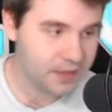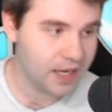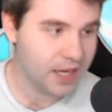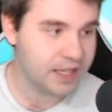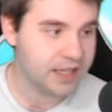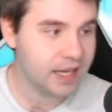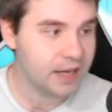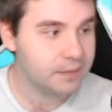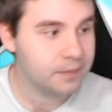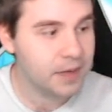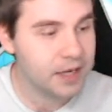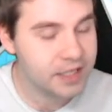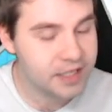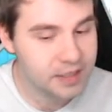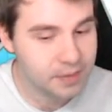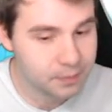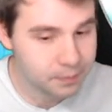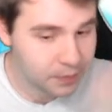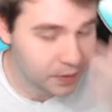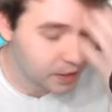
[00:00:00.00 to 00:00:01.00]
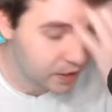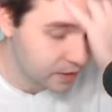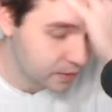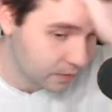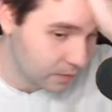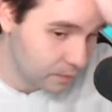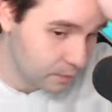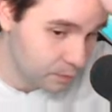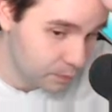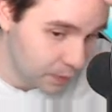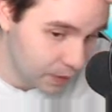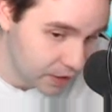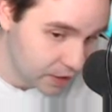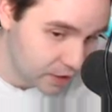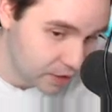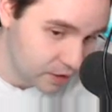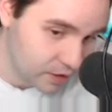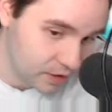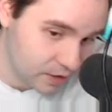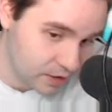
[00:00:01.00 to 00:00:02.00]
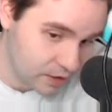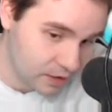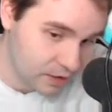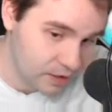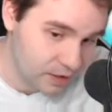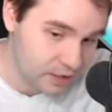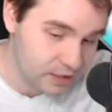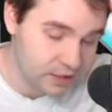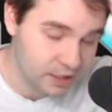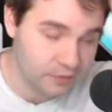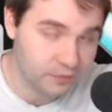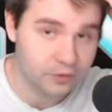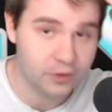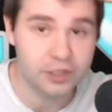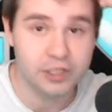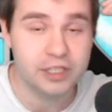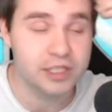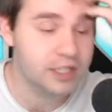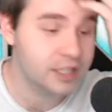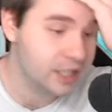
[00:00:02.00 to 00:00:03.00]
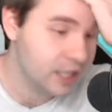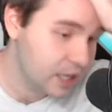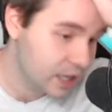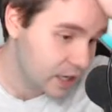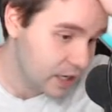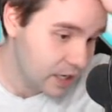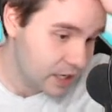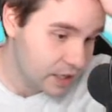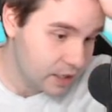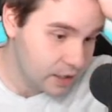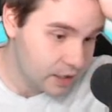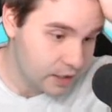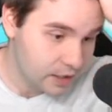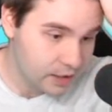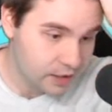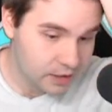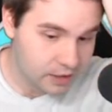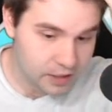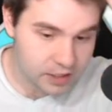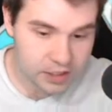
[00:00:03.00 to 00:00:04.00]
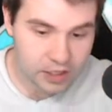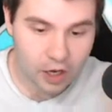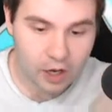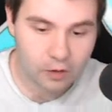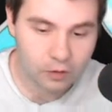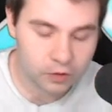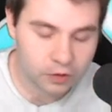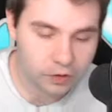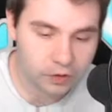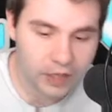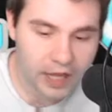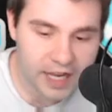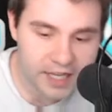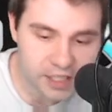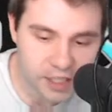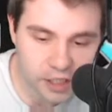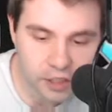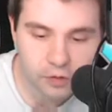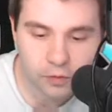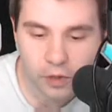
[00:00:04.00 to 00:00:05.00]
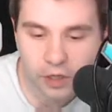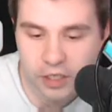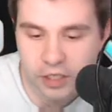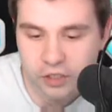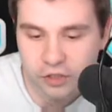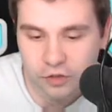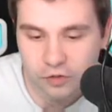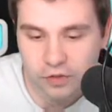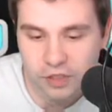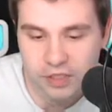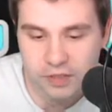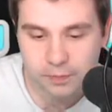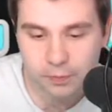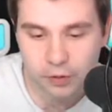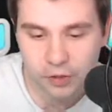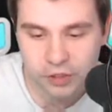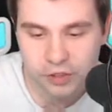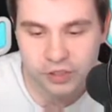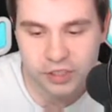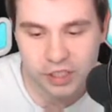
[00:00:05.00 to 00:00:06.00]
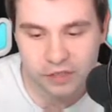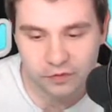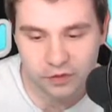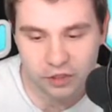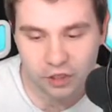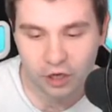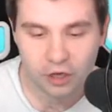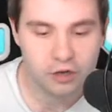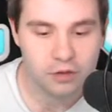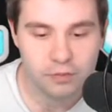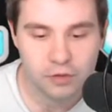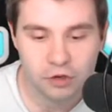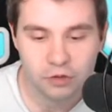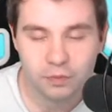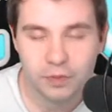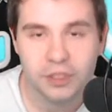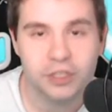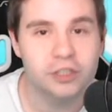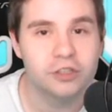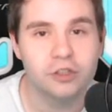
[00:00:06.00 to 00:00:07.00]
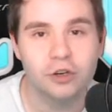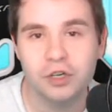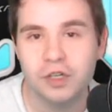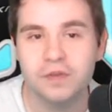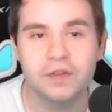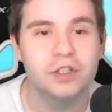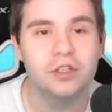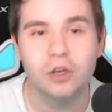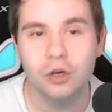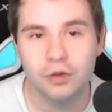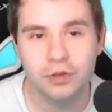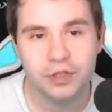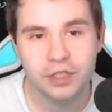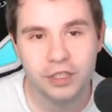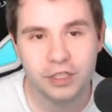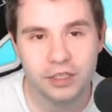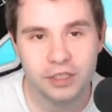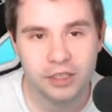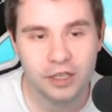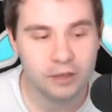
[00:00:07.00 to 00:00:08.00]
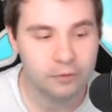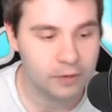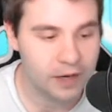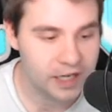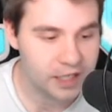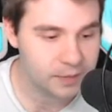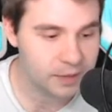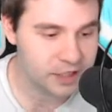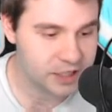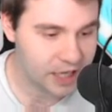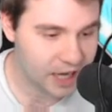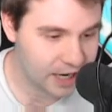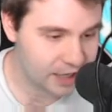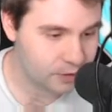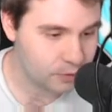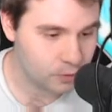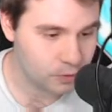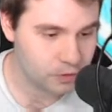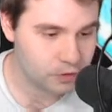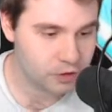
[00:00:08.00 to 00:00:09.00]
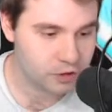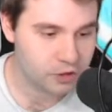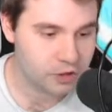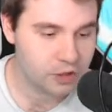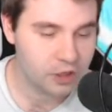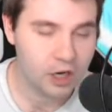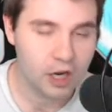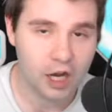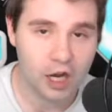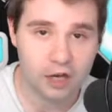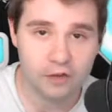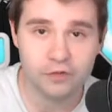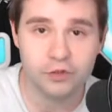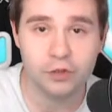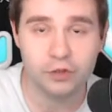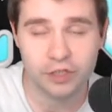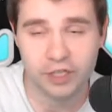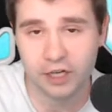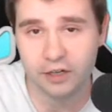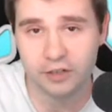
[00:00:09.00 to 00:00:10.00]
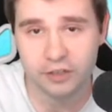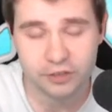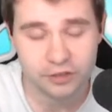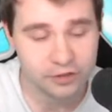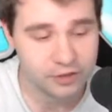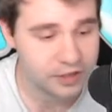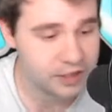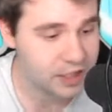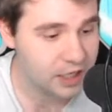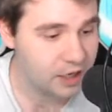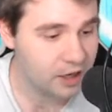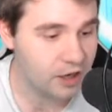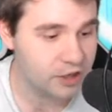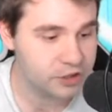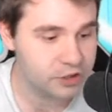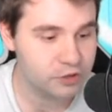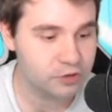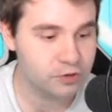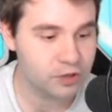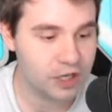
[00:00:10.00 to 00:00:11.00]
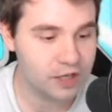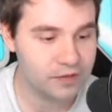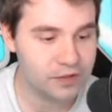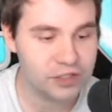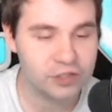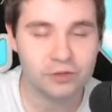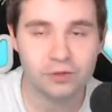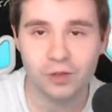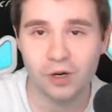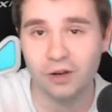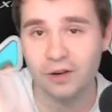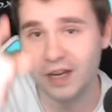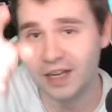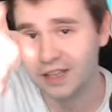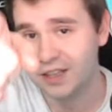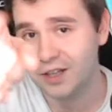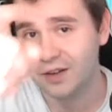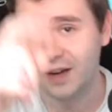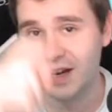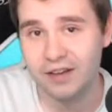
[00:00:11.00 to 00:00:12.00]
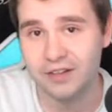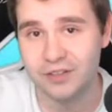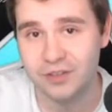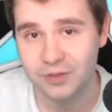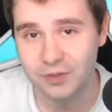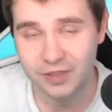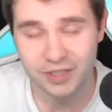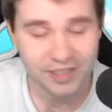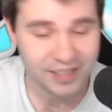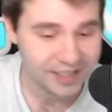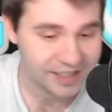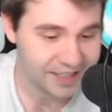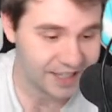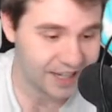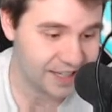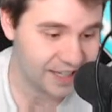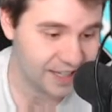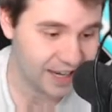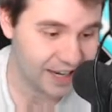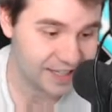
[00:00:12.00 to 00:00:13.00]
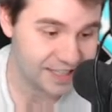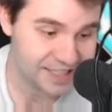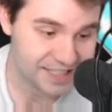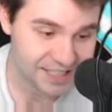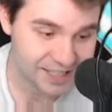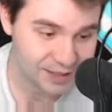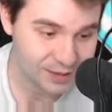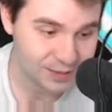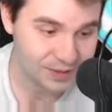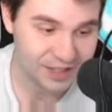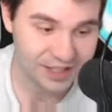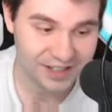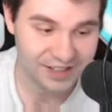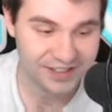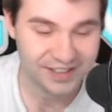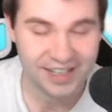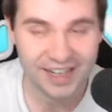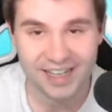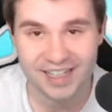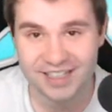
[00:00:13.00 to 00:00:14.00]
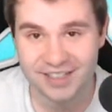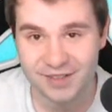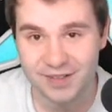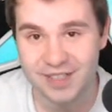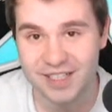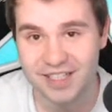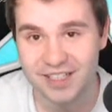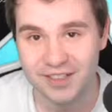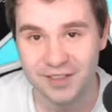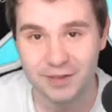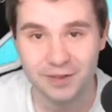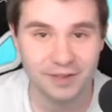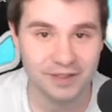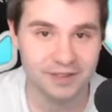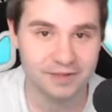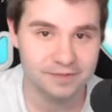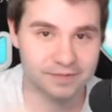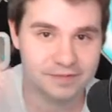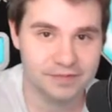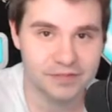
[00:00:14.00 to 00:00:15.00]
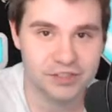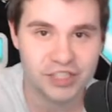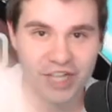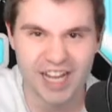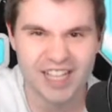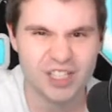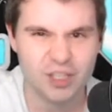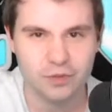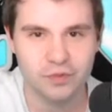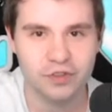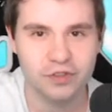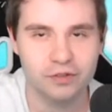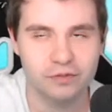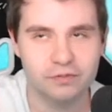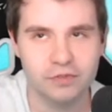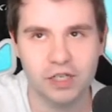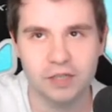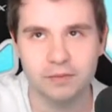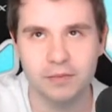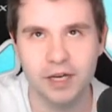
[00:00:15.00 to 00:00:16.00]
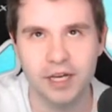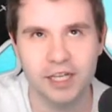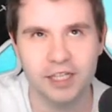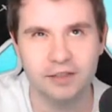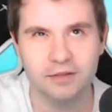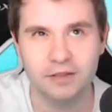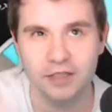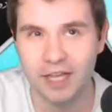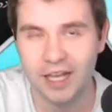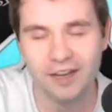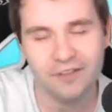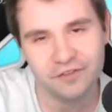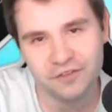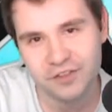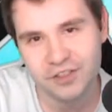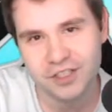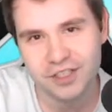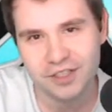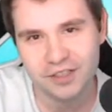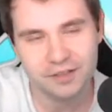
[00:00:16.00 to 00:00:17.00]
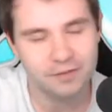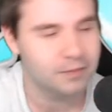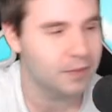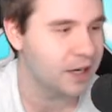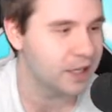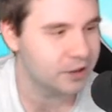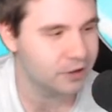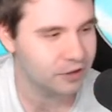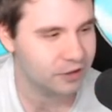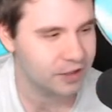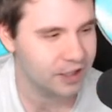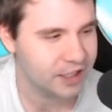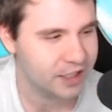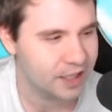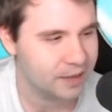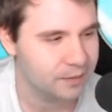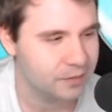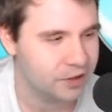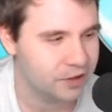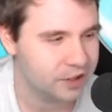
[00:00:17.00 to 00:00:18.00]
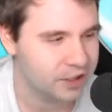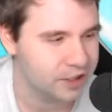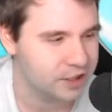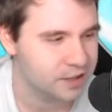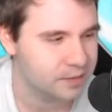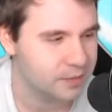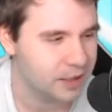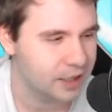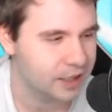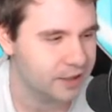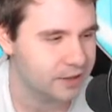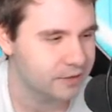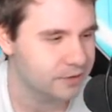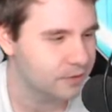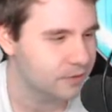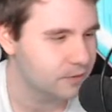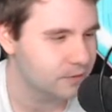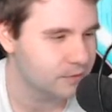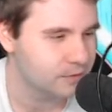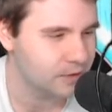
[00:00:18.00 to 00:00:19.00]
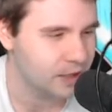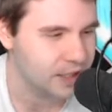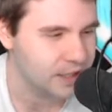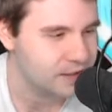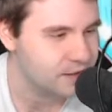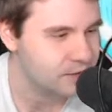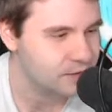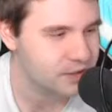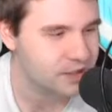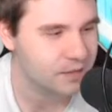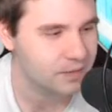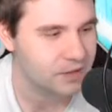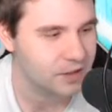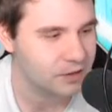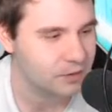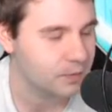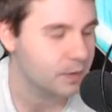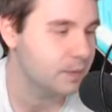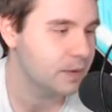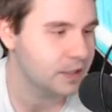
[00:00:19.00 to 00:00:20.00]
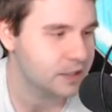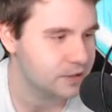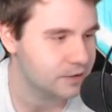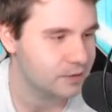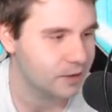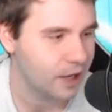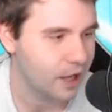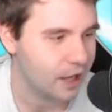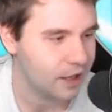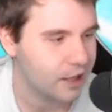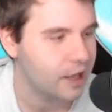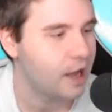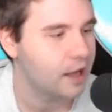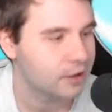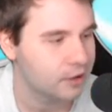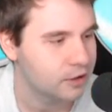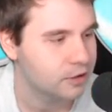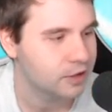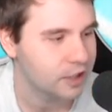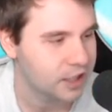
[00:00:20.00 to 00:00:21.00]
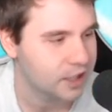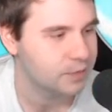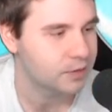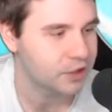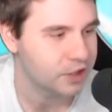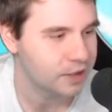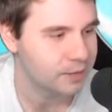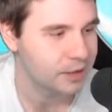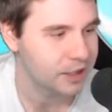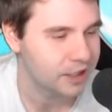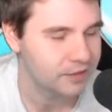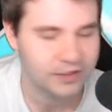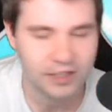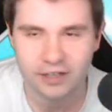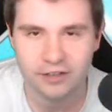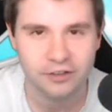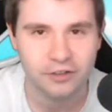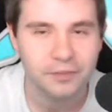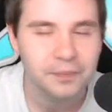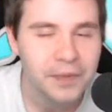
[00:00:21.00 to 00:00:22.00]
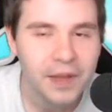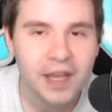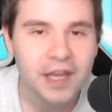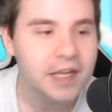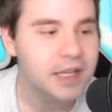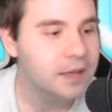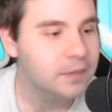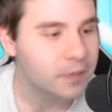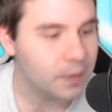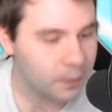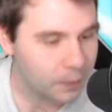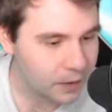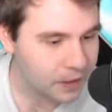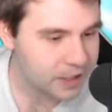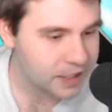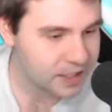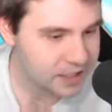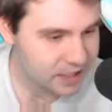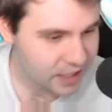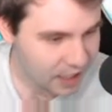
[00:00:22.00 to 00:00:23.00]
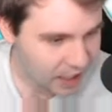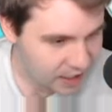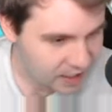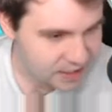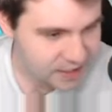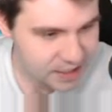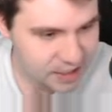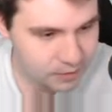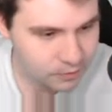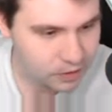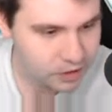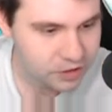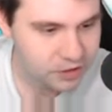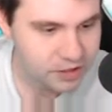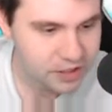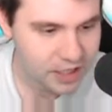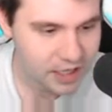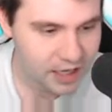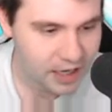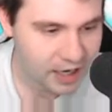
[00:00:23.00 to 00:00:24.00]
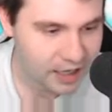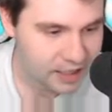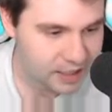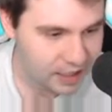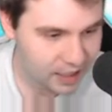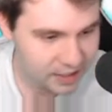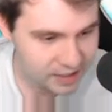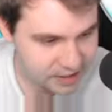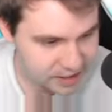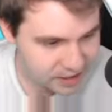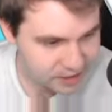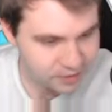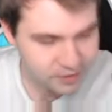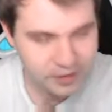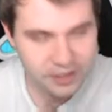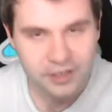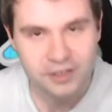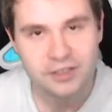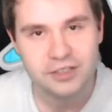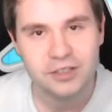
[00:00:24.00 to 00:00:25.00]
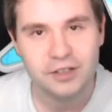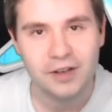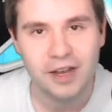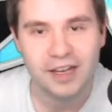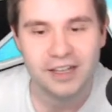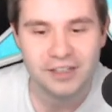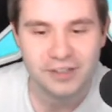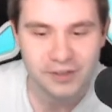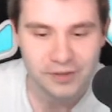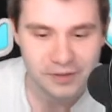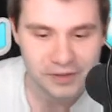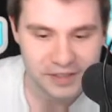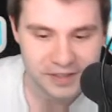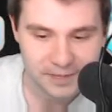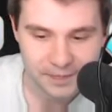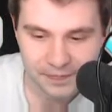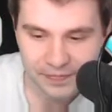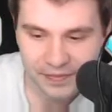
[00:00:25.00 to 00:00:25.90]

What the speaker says: And that makes a big, big difference. Because the last thing you want to do is put yourself on auto mode, but don't even know the random attack order of your characters. Also, Draven's Crow, hello, how you doing? I see you there. I do see you. Chat's over on my left. Might look like I'm looking to my right or something, or maybe it's the I look like I'm looking at my left. I don't know. But point is, I see what you're saying. I see you there. So how you doing?